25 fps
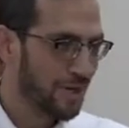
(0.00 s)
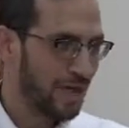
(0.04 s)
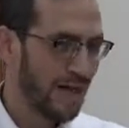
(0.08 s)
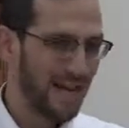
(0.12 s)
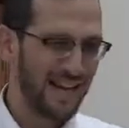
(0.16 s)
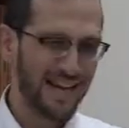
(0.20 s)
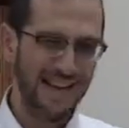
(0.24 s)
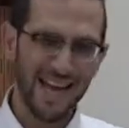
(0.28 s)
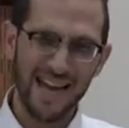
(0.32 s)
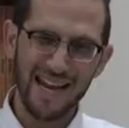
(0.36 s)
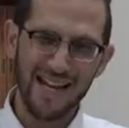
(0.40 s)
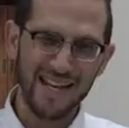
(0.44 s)

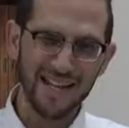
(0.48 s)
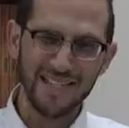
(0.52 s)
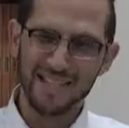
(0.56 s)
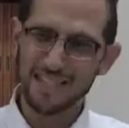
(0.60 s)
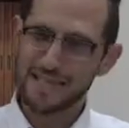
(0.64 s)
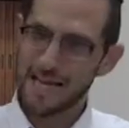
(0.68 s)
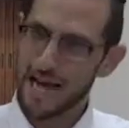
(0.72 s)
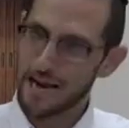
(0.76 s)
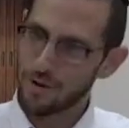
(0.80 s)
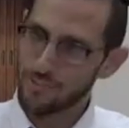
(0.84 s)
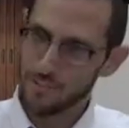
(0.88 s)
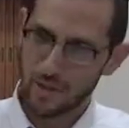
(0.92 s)
Again, it's
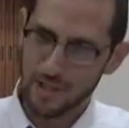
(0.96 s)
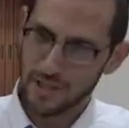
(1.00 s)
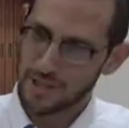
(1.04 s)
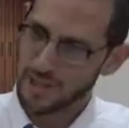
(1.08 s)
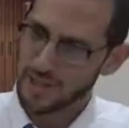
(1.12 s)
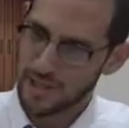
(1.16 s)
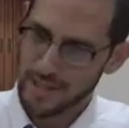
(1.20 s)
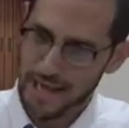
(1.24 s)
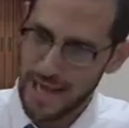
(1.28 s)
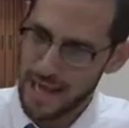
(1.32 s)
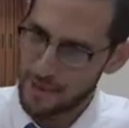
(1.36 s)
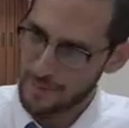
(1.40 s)
not really
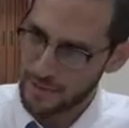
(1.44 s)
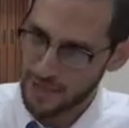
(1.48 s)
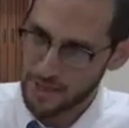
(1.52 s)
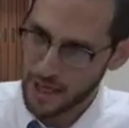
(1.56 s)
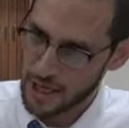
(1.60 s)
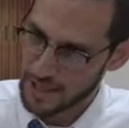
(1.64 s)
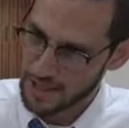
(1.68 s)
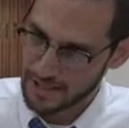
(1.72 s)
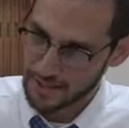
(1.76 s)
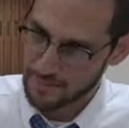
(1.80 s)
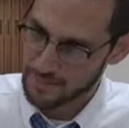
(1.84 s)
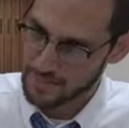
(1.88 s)
a common
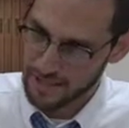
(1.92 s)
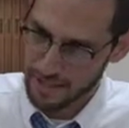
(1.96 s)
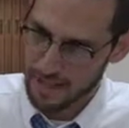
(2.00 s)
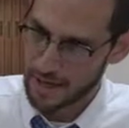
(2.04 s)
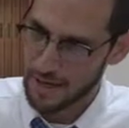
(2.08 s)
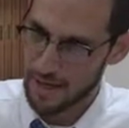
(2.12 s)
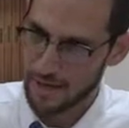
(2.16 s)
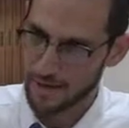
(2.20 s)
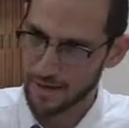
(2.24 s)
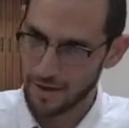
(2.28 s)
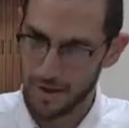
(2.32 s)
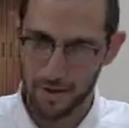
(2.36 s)
custom
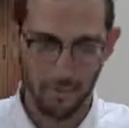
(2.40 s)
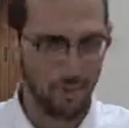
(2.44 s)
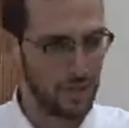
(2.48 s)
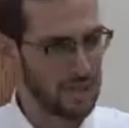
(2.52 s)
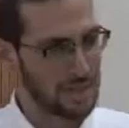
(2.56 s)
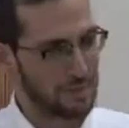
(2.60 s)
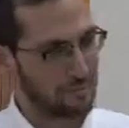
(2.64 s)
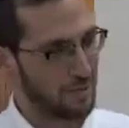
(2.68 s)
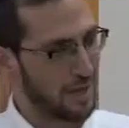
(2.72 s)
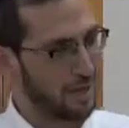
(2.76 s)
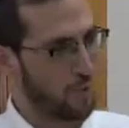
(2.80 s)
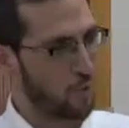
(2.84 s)
today, and we'll
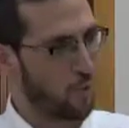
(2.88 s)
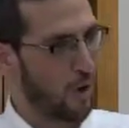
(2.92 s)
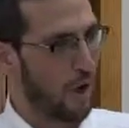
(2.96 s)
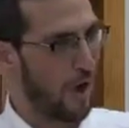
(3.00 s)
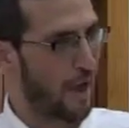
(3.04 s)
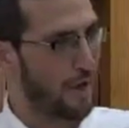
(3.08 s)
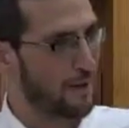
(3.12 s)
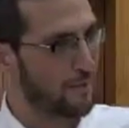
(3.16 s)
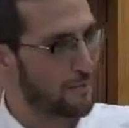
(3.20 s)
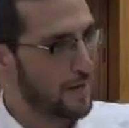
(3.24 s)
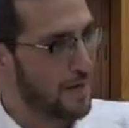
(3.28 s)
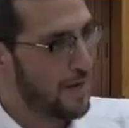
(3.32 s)
explain
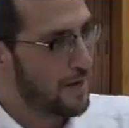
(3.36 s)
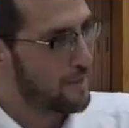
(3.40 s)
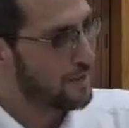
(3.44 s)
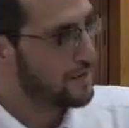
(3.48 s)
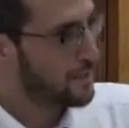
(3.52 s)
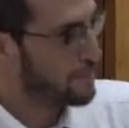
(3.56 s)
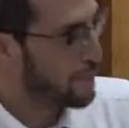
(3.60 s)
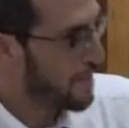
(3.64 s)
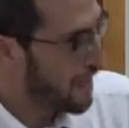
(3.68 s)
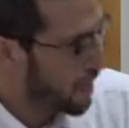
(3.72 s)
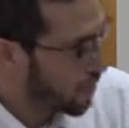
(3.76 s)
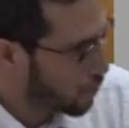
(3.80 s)
why.
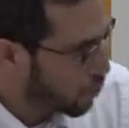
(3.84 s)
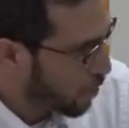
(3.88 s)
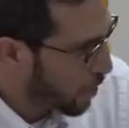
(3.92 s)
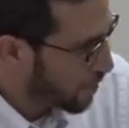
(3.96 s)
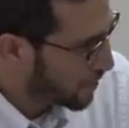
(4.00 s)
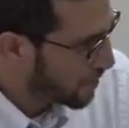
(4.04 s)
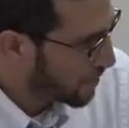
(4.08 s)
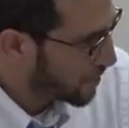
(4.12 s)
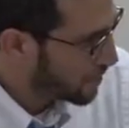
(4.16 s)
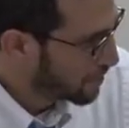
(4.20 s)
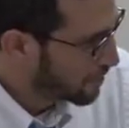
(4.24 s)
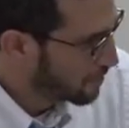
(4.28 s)
There's a minhag
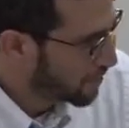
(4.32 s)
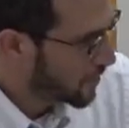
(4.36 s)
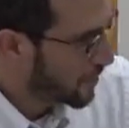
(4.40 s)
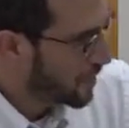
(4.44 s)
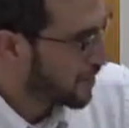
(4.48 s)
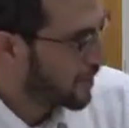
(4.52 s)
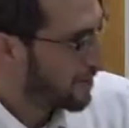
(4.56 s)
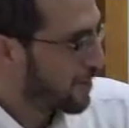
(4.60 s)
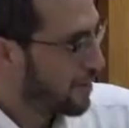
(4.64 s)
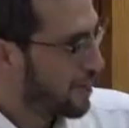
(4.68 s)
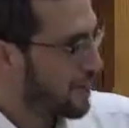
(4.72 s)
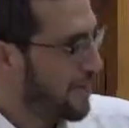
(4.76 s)
quoted
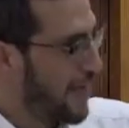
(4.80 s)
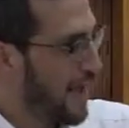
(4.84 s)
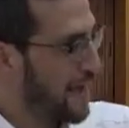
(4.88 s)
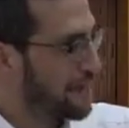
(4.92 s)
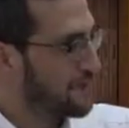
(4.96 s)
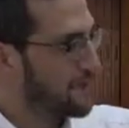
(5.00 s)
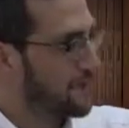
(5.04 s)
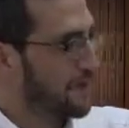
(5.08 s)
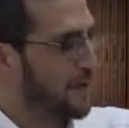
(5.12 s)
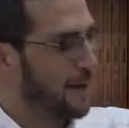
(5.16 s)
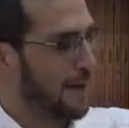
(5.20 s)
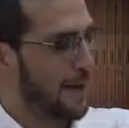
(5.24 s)

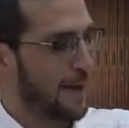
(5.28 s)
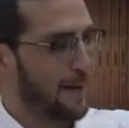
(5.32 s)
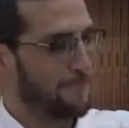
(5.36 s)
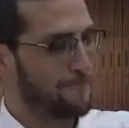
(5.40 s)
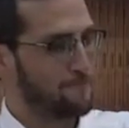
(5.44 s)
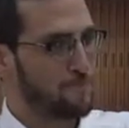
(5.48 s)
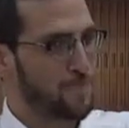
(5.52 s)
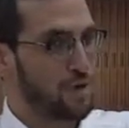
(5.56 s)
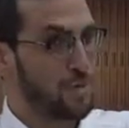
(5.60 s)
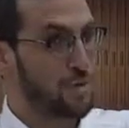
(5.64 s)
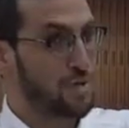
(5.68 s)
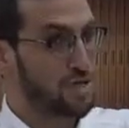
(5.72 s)
that
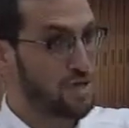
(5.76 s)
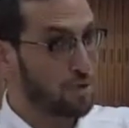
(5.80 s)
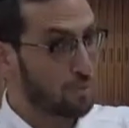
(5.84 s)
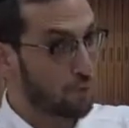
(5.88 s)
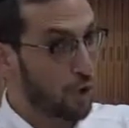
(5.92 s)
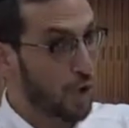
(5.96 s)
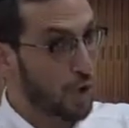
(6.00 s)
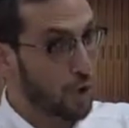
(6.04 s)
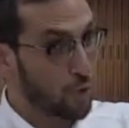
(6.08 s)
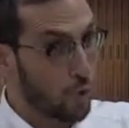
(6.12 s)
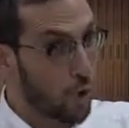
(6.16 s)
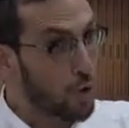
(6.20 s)
the Mishnah
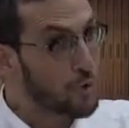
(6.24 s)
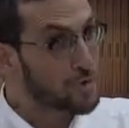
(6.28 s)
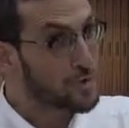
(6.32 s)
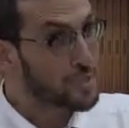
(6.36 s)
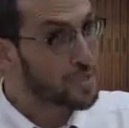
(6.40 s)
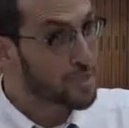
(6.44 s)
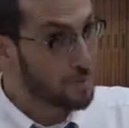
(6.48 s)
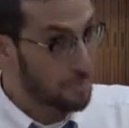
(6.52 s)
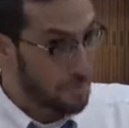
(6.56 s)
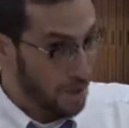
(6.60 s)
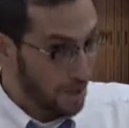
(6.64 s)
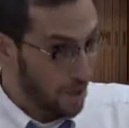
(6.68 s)
Berurah quotes
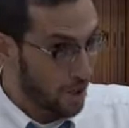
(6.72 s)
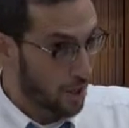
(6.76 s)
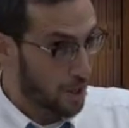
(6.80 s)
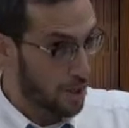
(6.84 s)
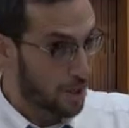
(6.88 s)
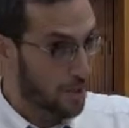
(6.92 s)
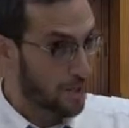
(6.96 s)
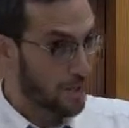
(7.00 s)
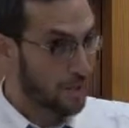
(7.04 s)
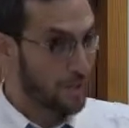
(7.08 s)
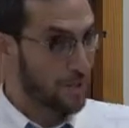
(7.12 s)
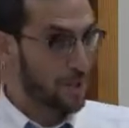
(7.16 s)
the
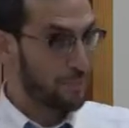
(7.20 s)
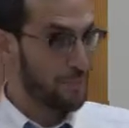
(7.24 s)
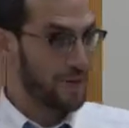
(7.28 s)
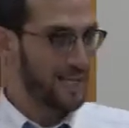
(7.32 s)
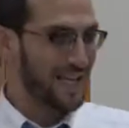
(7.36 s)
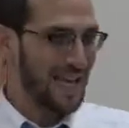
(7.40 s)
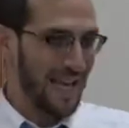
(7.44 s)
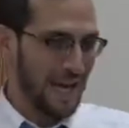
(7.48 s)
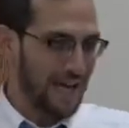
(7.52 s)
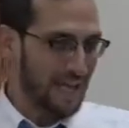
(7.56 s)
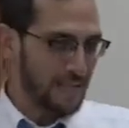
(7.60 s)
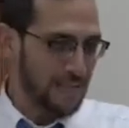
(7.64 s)
minhag, but
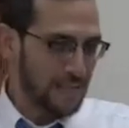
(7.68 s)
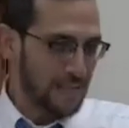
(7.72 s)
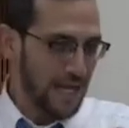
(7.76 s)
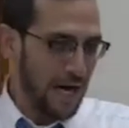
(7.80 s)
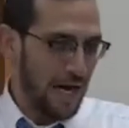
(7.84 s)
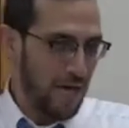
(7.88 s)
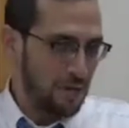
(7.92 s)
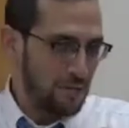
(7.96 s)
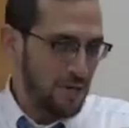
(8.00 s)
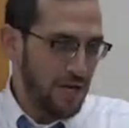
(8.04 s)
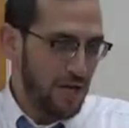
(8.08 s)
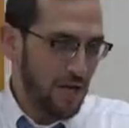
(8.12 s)
again, it's
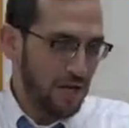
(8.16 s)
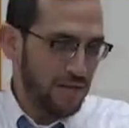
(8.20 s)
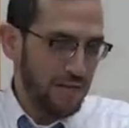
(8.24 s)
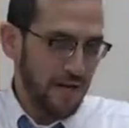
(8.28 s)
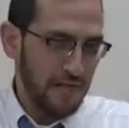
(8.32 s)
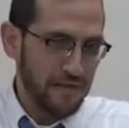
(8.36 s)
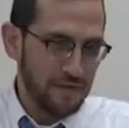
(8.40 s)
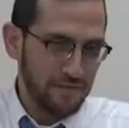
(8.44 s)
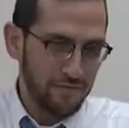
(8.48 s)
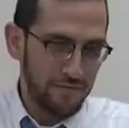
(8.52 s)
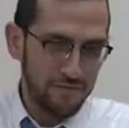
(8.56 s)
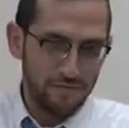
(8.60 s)
not a minhag
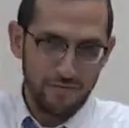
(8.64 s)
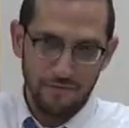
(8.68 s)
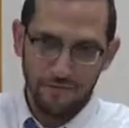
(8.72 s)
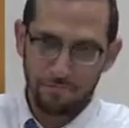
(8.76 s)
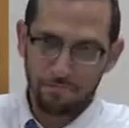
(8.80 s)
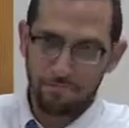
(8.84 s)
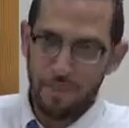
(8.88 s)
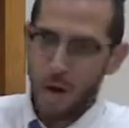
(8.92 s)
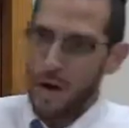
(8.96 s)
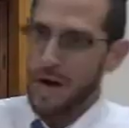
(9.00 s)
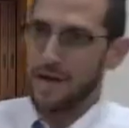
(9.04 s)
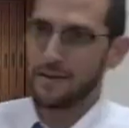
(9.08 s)
that's
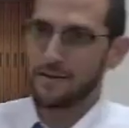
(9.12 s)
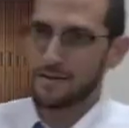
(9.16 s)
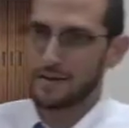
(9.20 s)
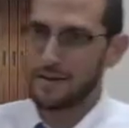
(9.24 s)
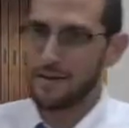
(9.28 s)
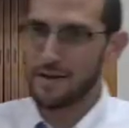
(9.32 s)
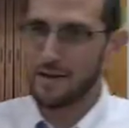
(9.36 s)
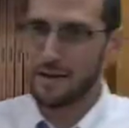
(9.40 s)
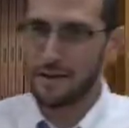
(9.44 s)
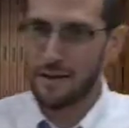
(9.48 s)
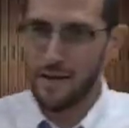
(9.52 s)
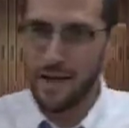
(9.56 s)

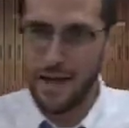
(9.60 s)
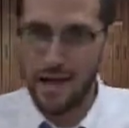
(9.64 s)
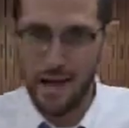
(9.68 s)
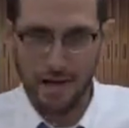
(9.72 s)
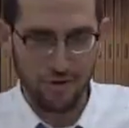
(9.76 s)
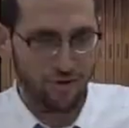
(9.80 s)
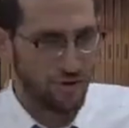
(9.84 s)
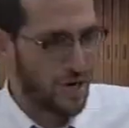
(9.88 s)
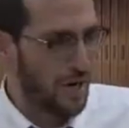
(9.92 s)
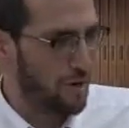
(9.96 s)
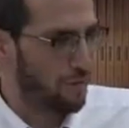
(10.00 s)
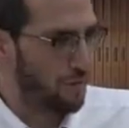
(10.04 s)
binding,
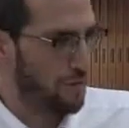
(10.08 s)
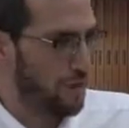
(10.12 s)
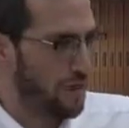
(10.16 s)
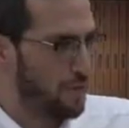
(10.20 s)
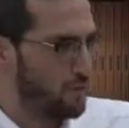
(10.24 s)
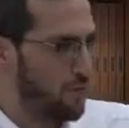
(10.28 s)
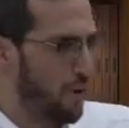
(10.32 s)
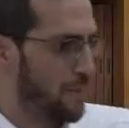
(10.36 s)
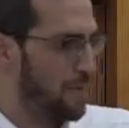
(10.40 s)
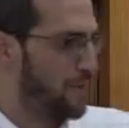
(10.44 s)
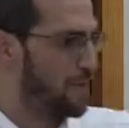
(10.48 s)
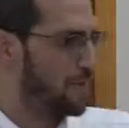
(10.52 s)
and generally
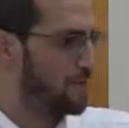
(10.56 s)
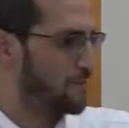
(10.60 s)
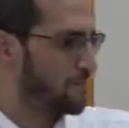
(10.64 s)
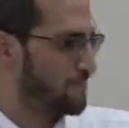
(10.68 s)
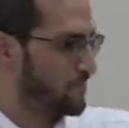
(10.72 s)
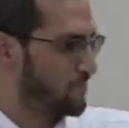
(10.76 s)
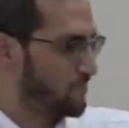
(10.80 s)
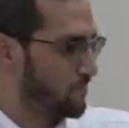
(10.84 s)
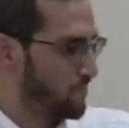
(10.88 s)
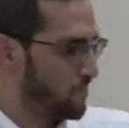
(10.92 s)
women